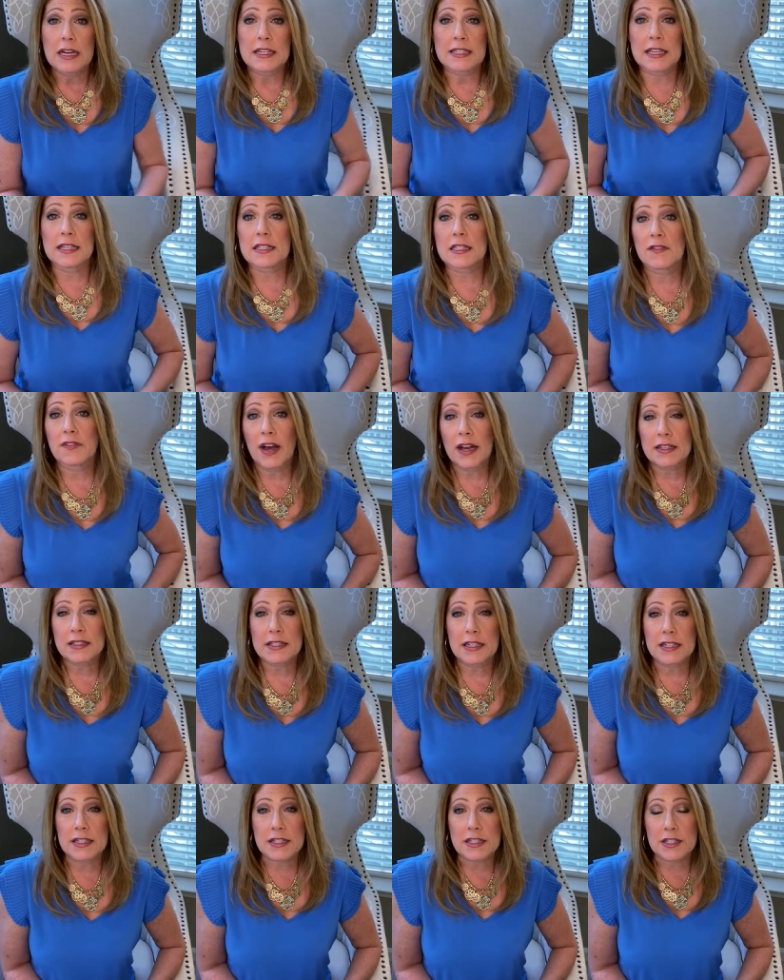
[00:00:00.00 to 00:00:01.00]
Since the
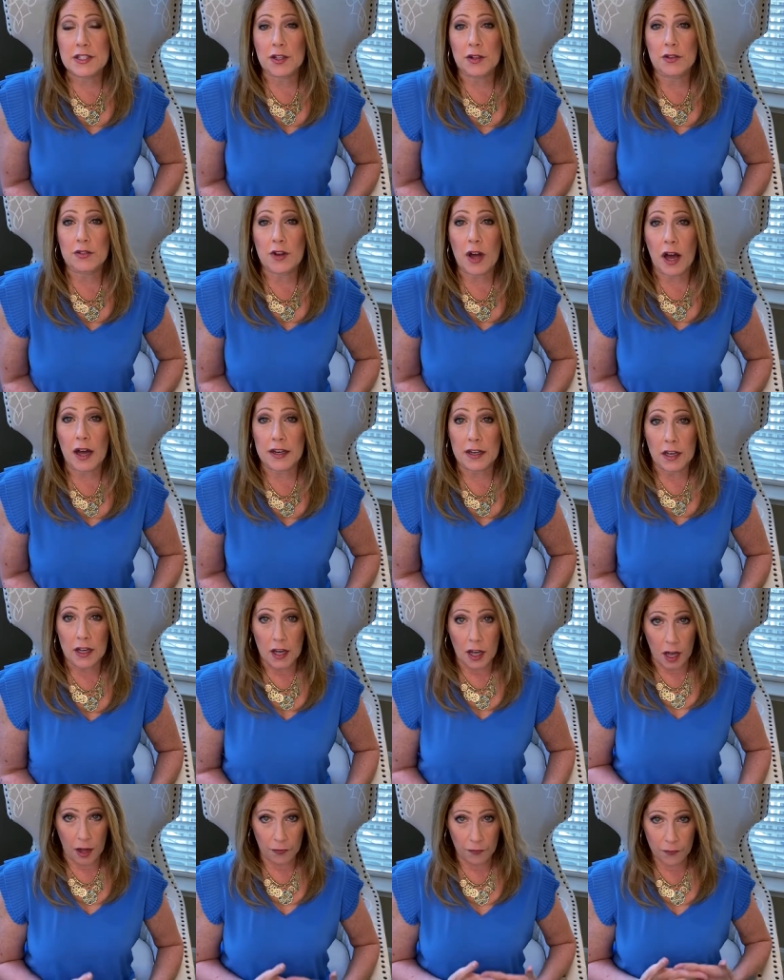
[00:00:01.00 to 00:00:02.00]
vaccine is still not
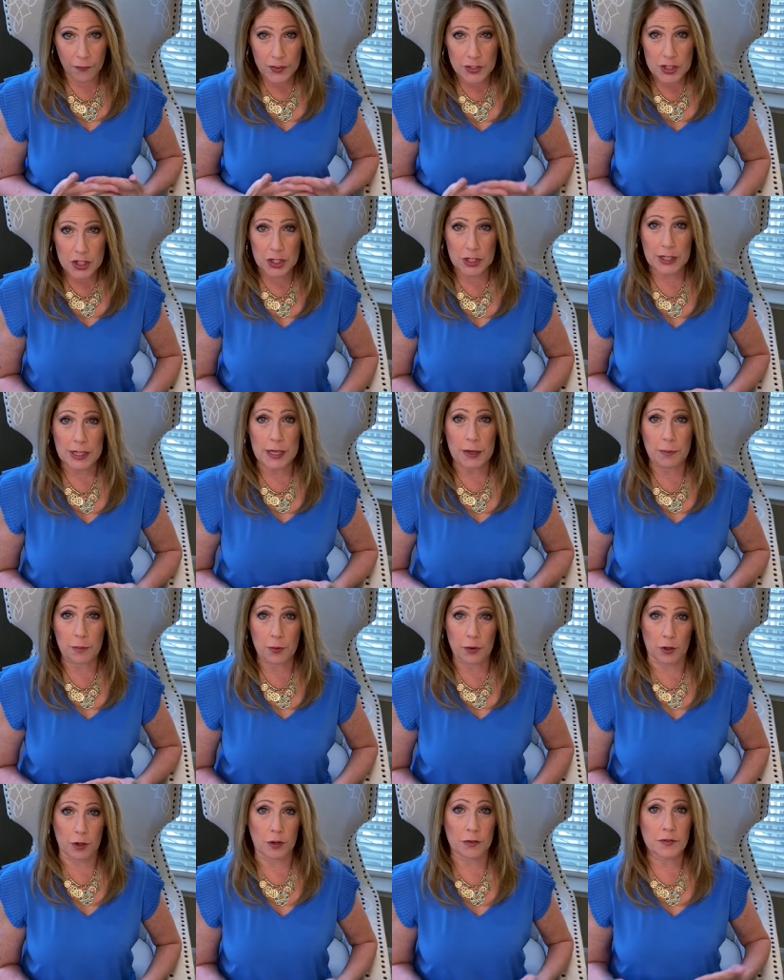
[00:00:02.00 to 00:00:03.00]
officially
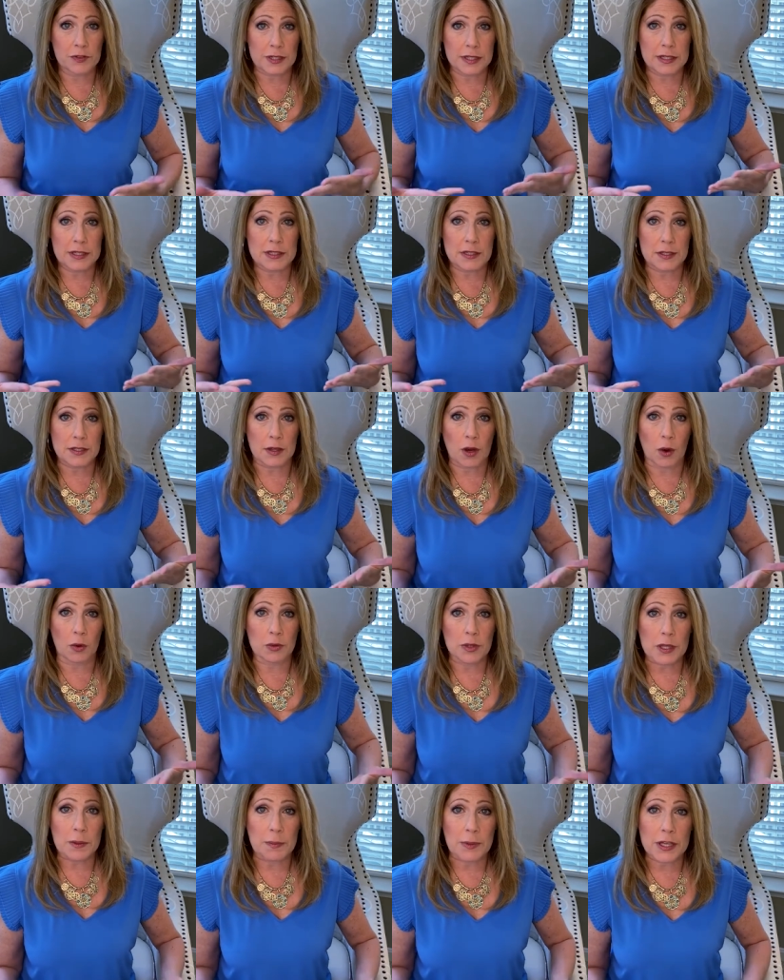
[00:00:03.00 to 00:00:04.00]
approved, it's
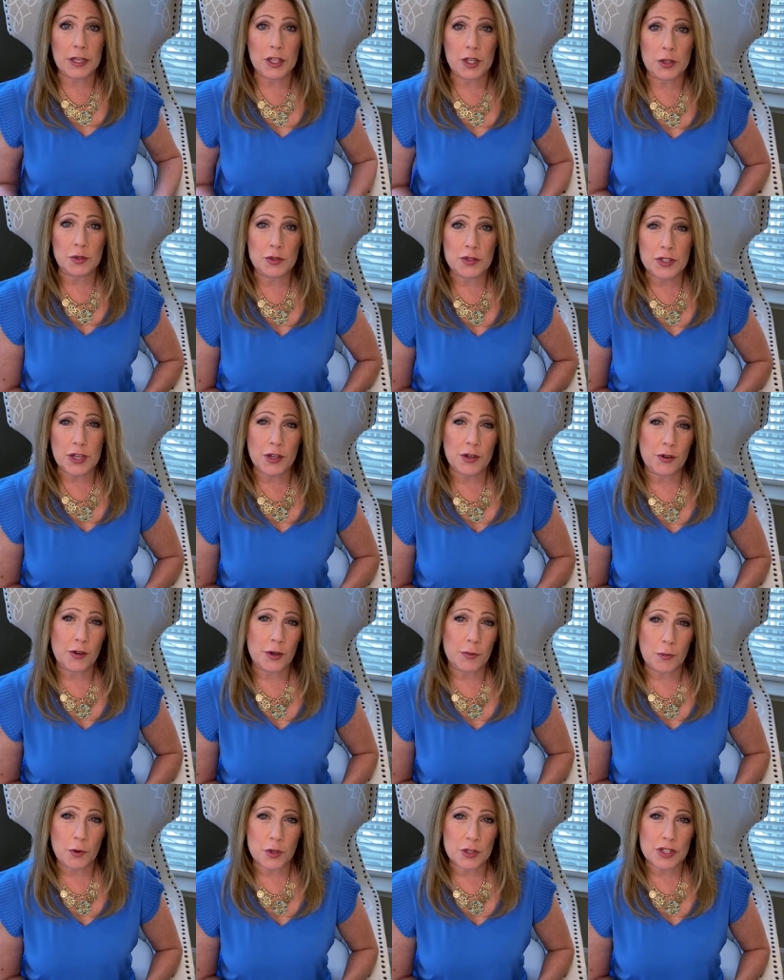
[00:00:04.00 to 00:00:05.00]
only being used under an
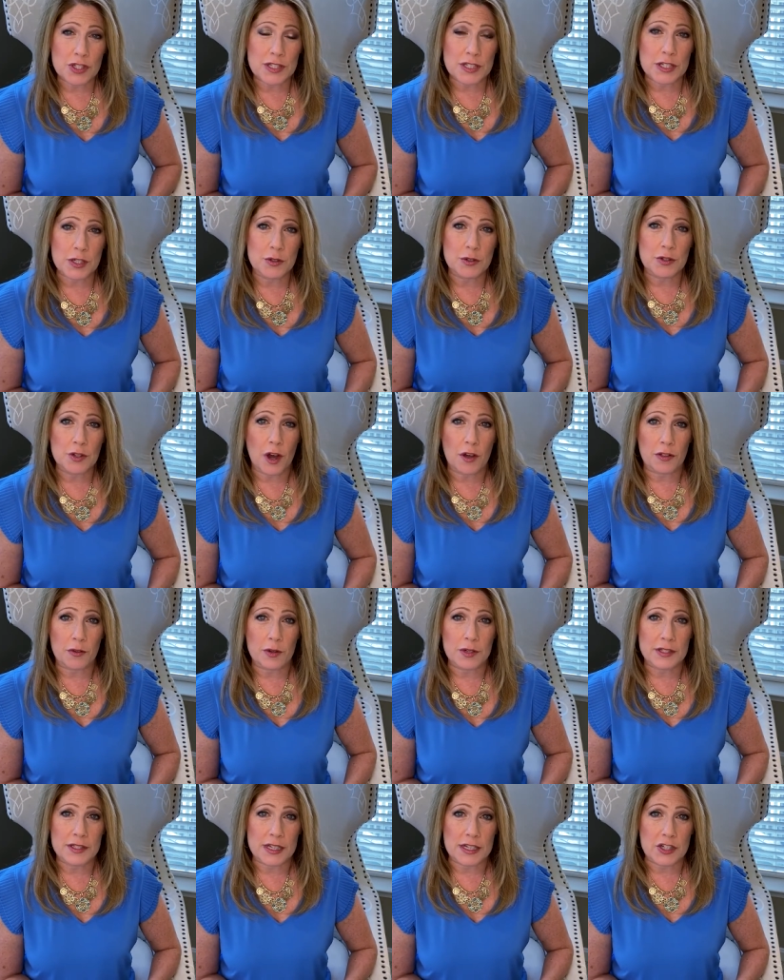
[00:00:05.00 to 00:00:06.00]
emergency use
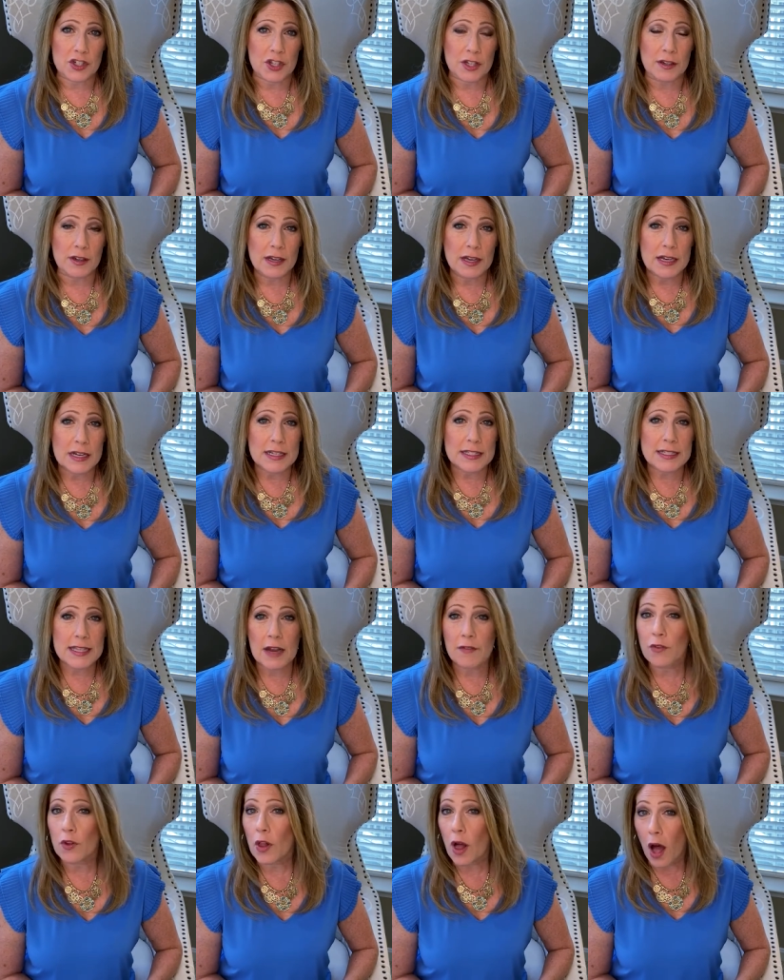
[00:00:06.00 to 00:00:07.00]
authorization.
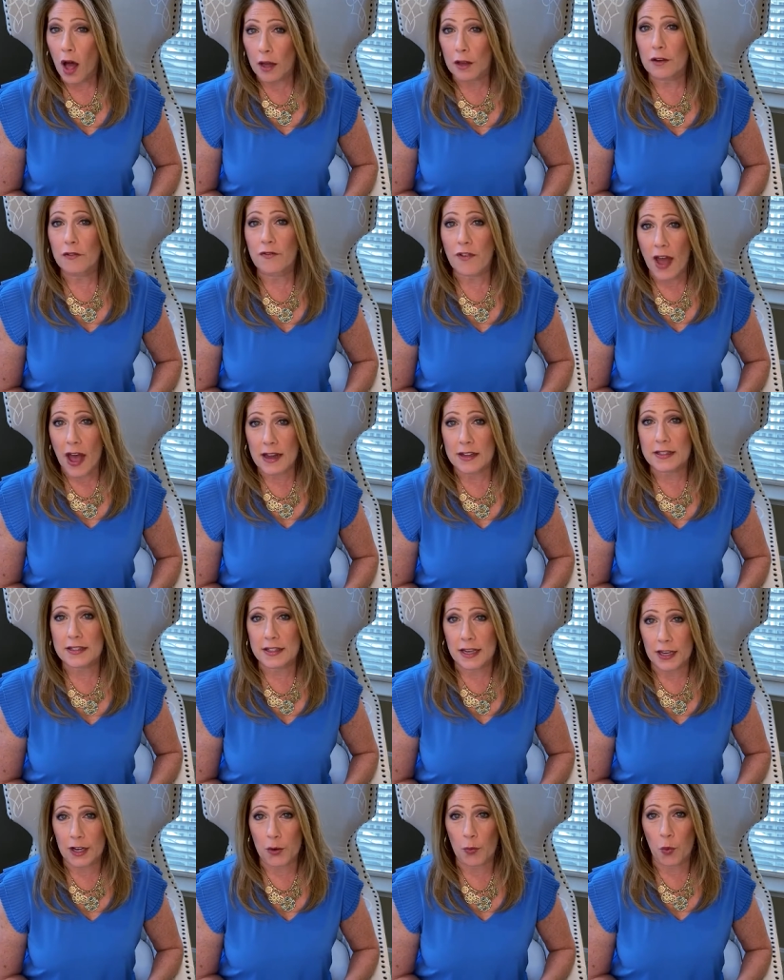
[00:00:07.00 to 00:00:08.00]
Several
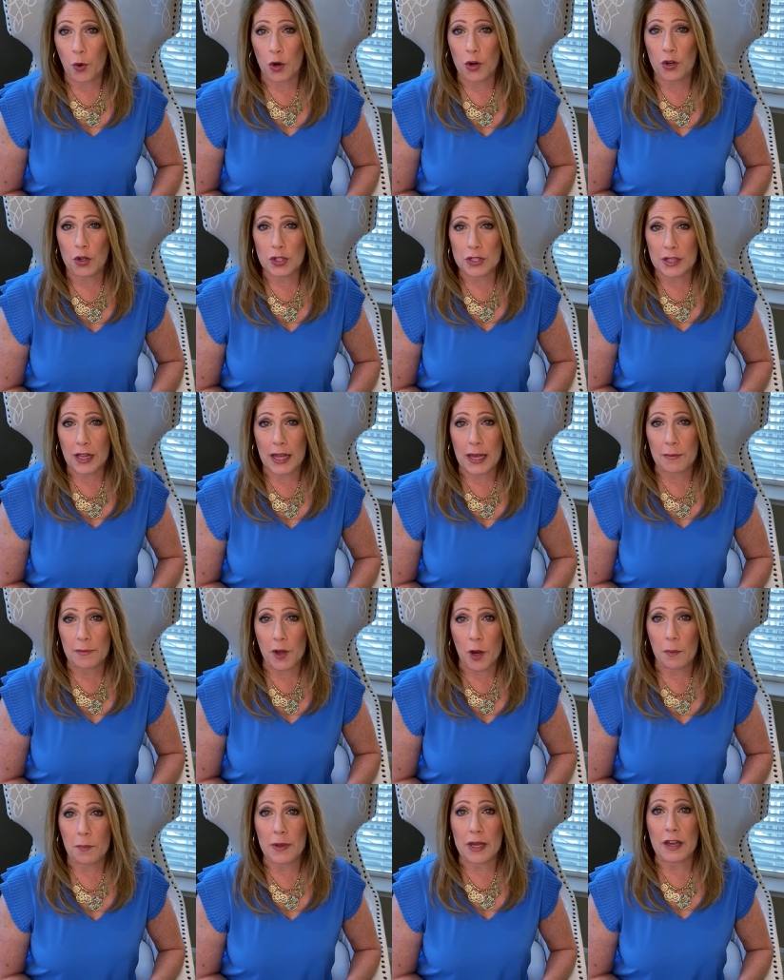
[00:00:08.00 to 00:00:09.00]
unvaccinated workers claim
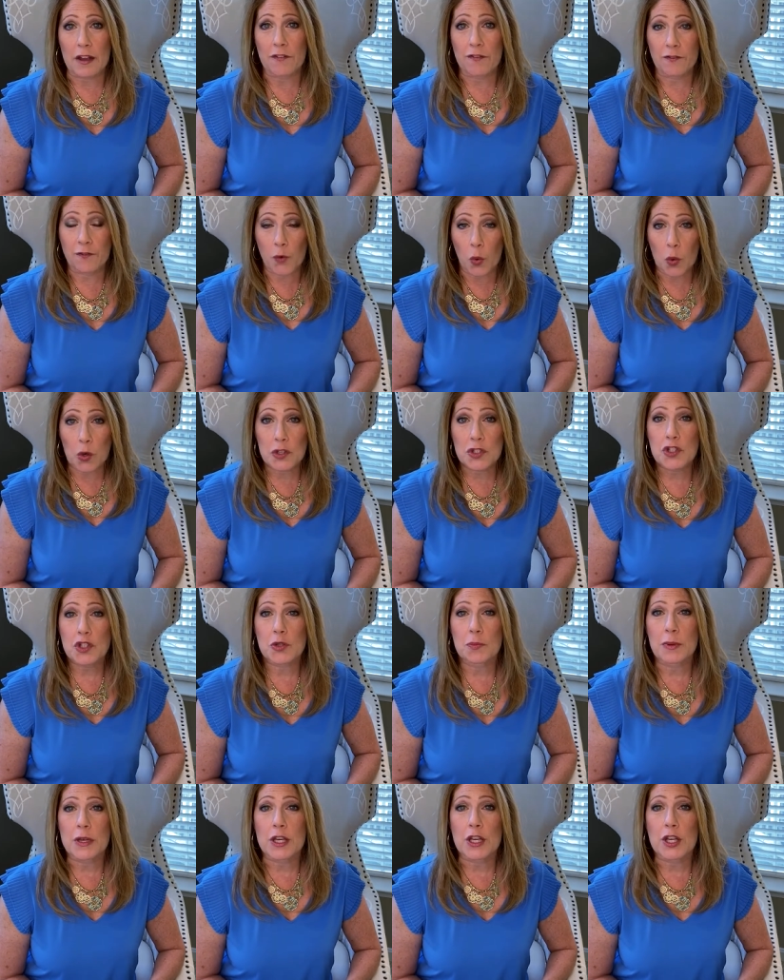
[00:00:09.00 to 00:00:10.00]
they're being forced to
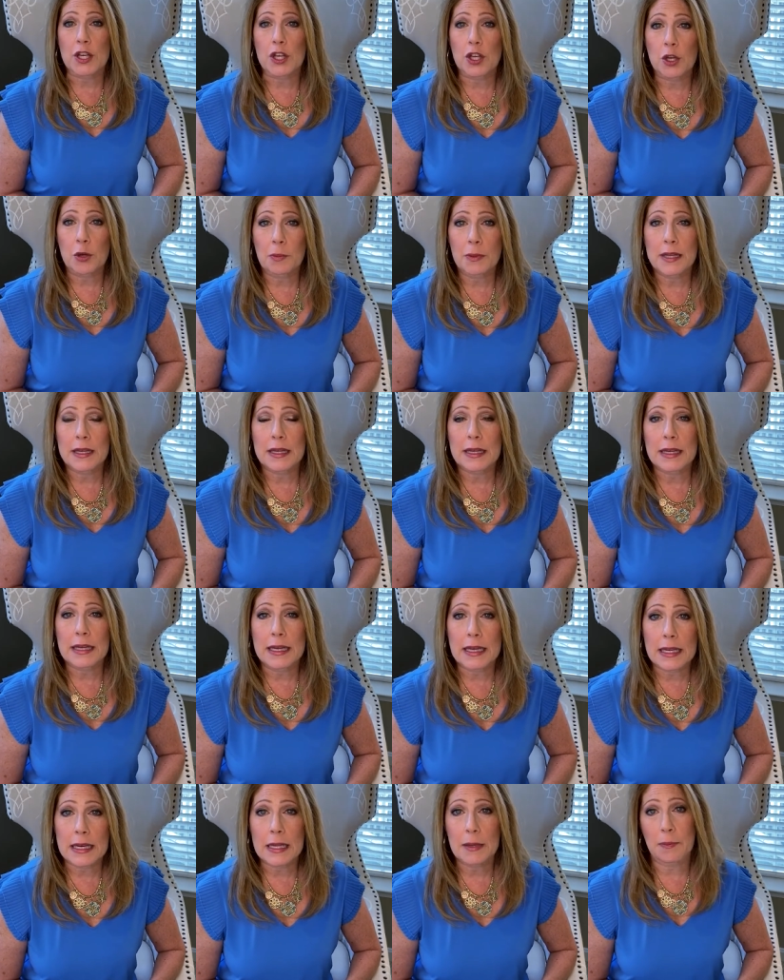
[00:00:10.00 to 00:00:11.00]
be human
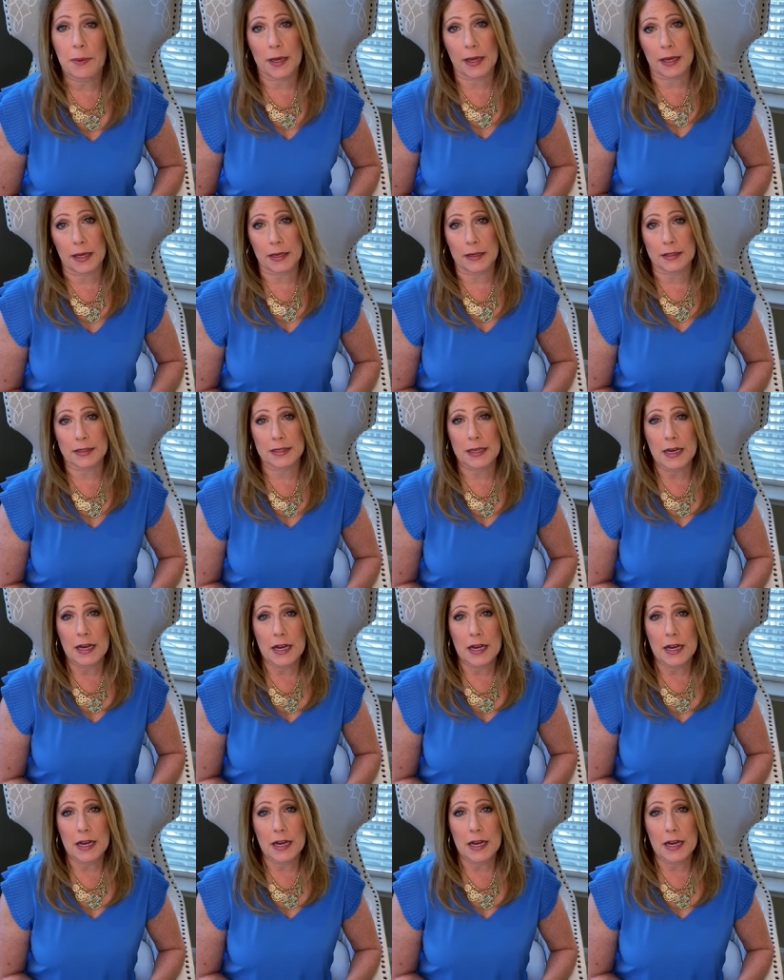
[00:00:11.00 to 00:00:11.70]
guinea pigs.